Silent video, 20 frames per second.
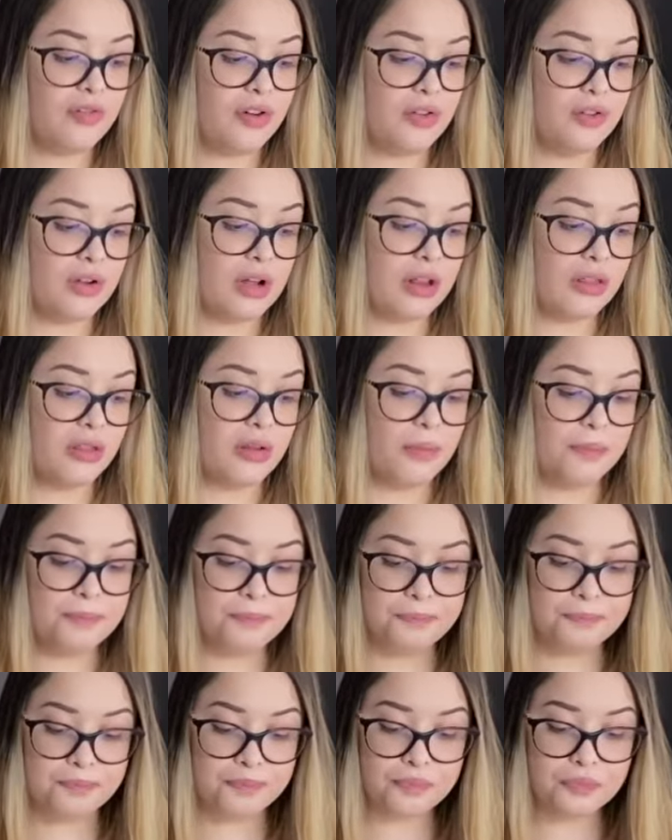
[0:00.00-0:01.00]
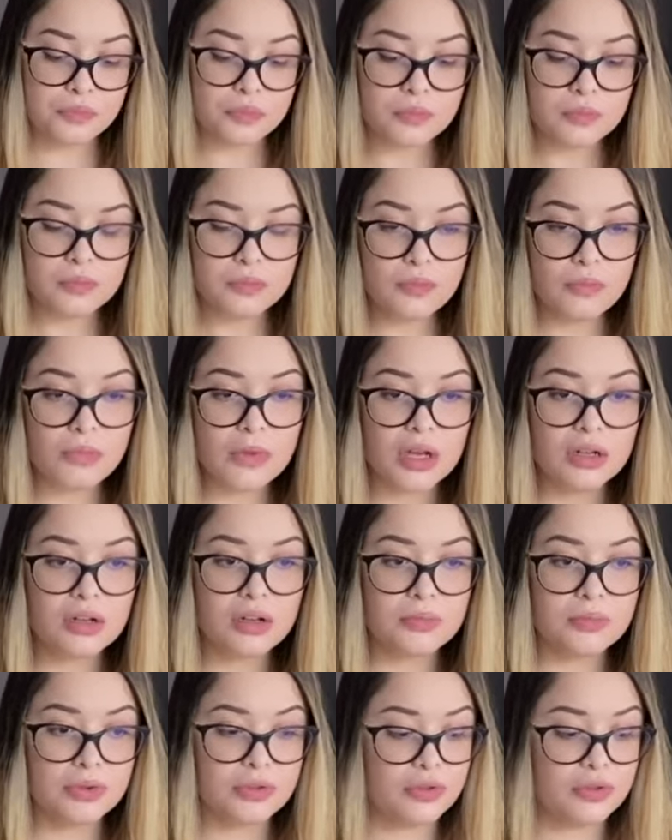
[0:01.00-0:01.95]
You get the little bit